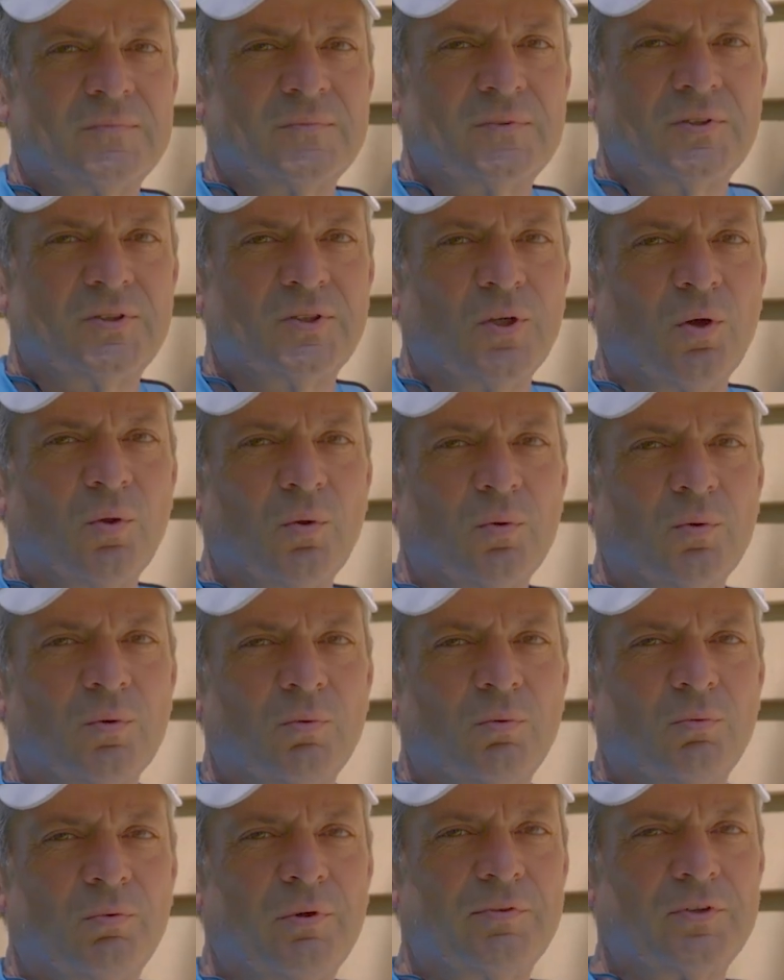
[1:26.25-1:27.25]
So
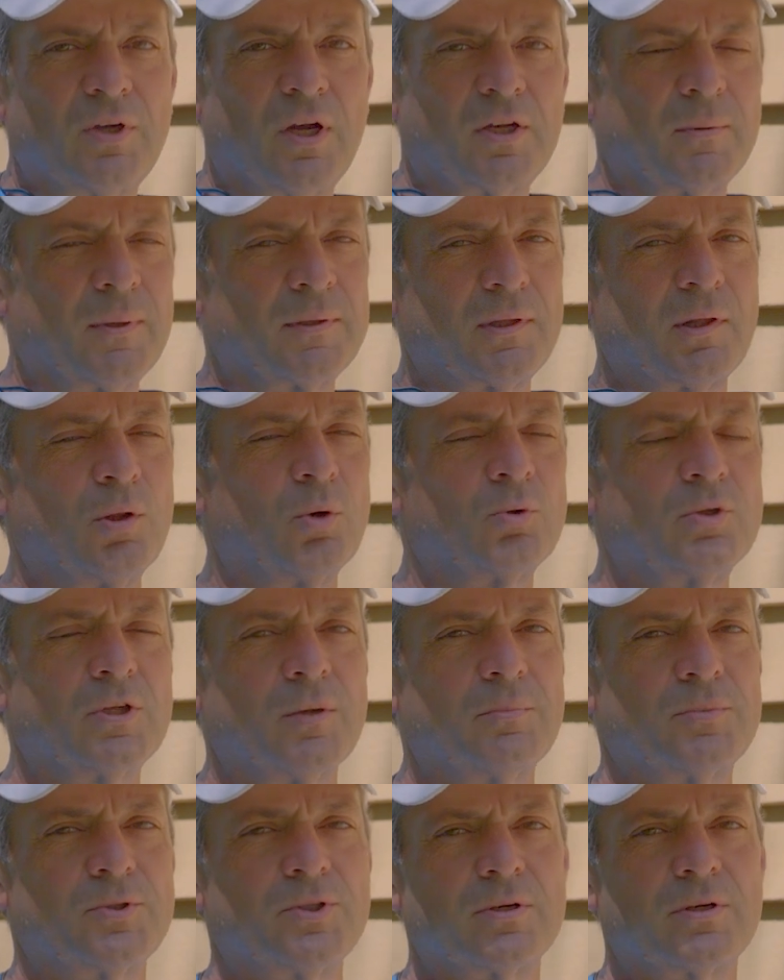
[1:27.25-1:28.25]
we've talked about the low
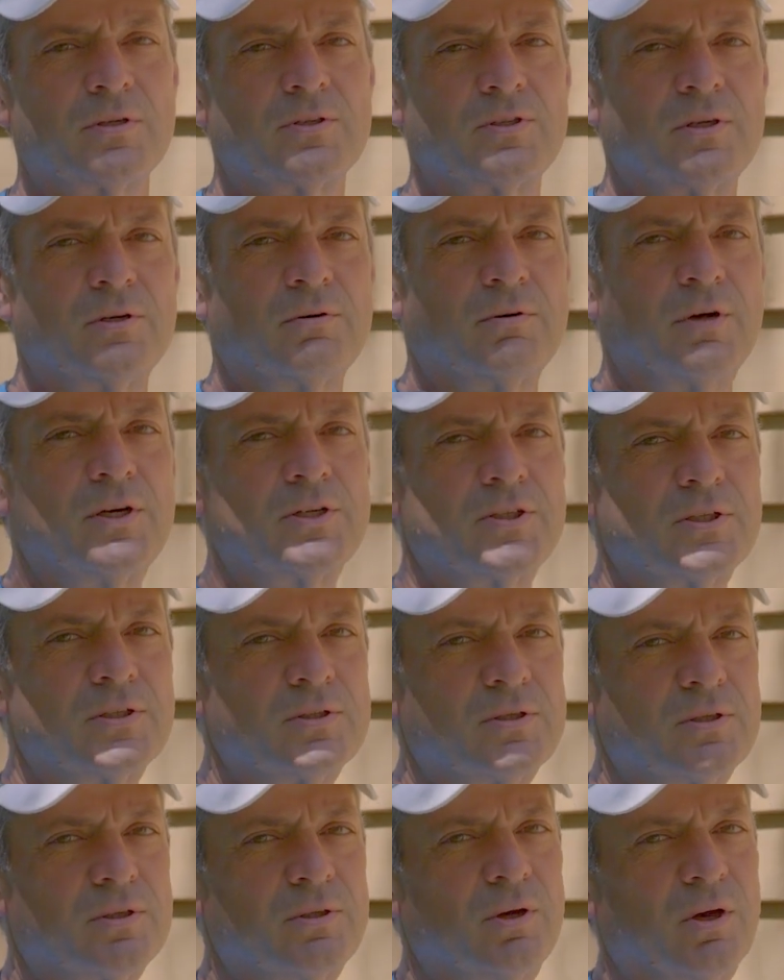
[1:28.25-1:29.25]
temperature
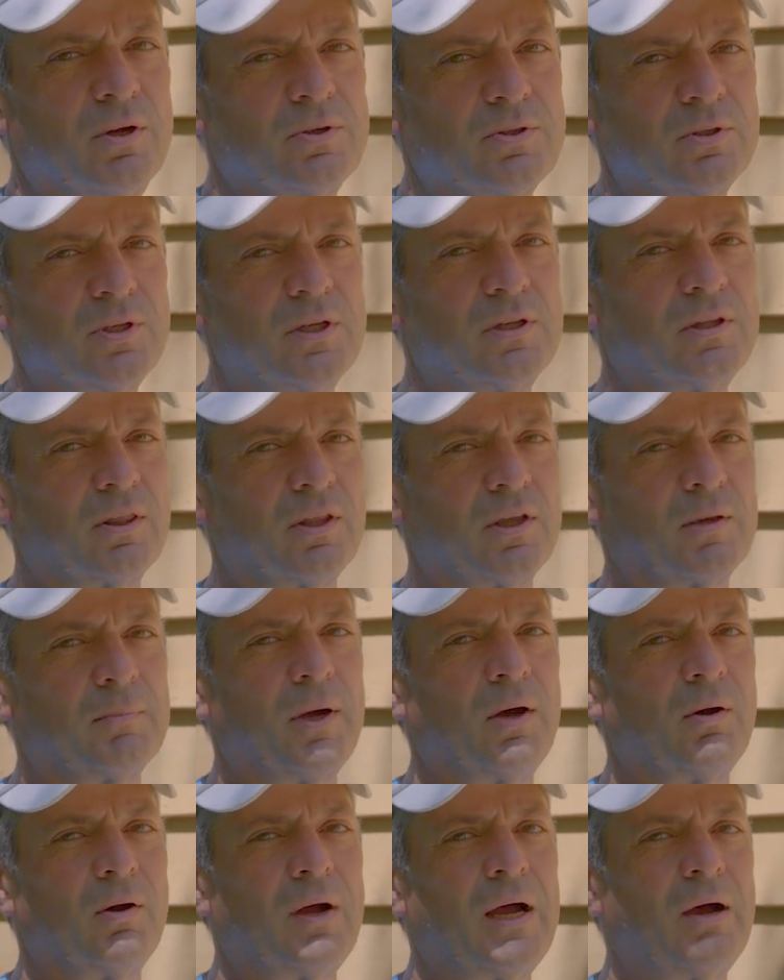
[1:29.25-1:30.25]
considerations. You also need to think
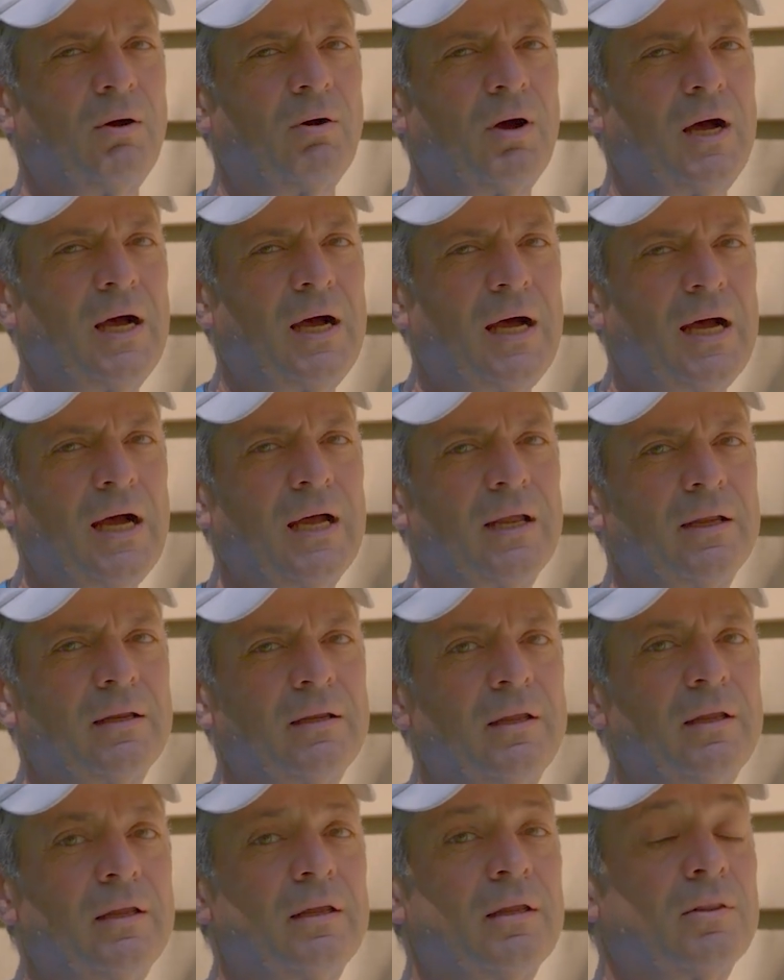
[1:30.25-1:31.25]
about how hot
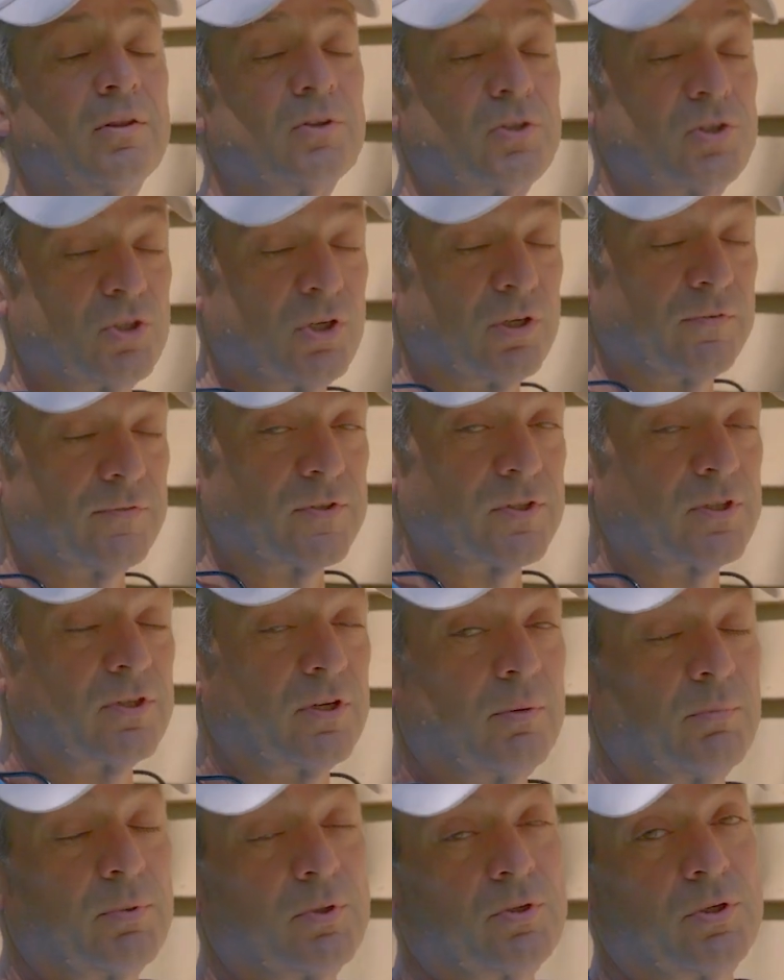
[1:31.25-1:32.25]
the surface
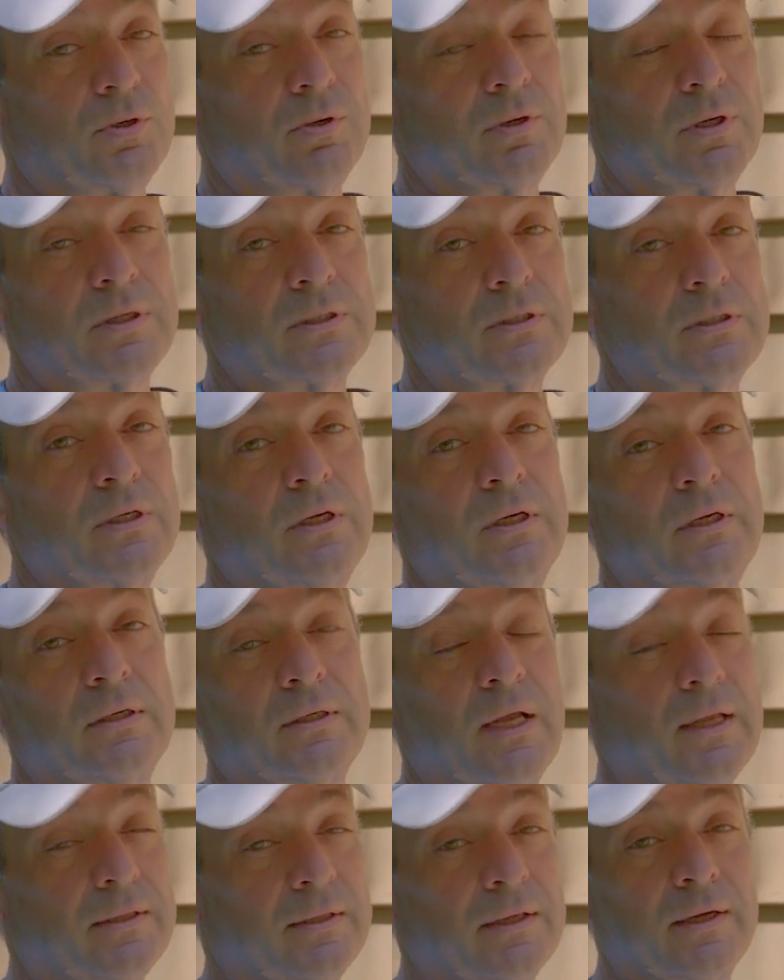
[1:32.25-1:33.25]
temperature is,
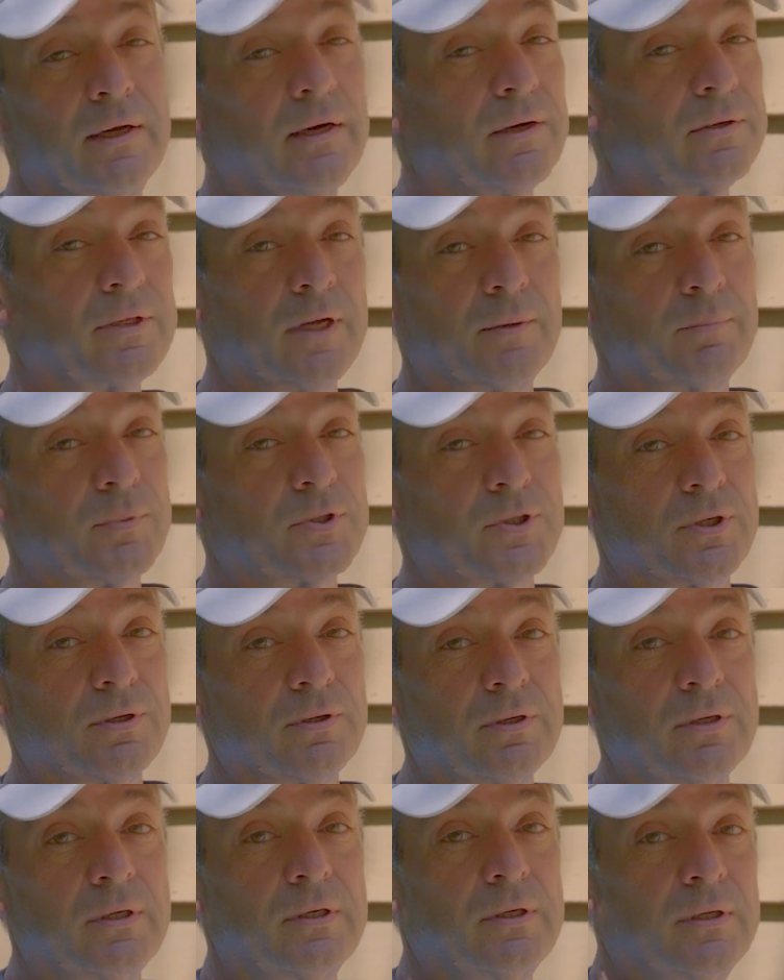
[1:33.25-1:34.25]
not the air temperature.